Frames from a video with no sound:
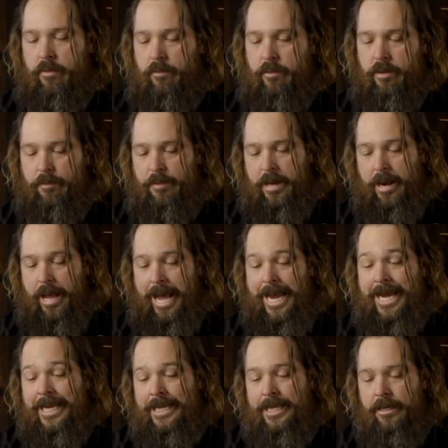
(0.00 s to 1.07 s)
We're at about
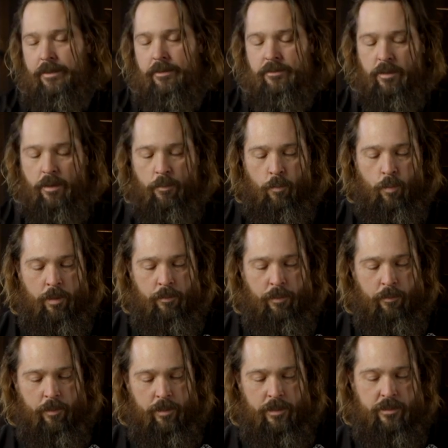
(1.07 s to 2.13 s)
80. So what
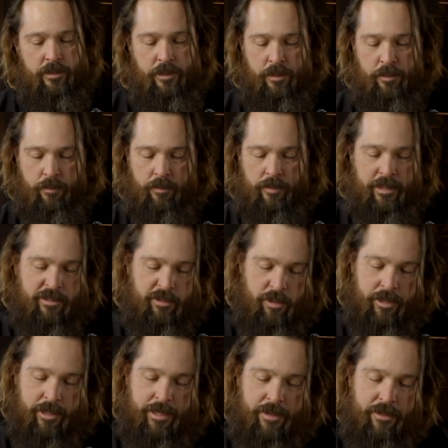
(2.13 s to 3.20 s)
we want to do, it's
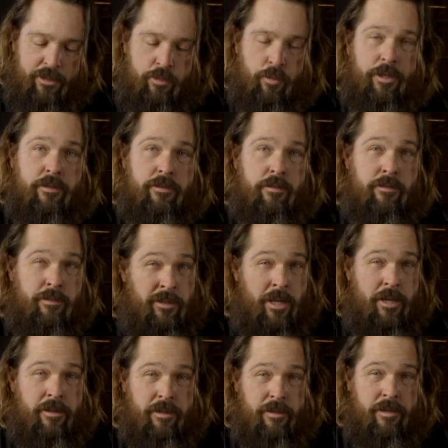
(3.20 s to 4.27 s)
got another 20 or
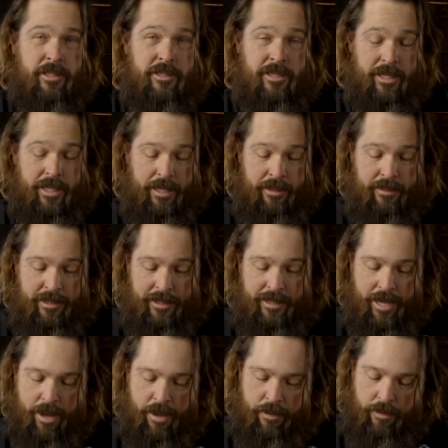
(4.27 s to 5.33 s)
so degrees to
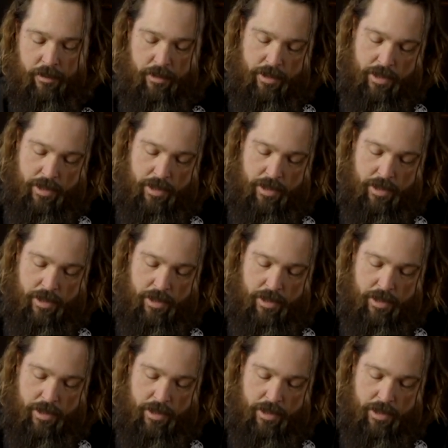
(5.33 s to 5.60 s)
go.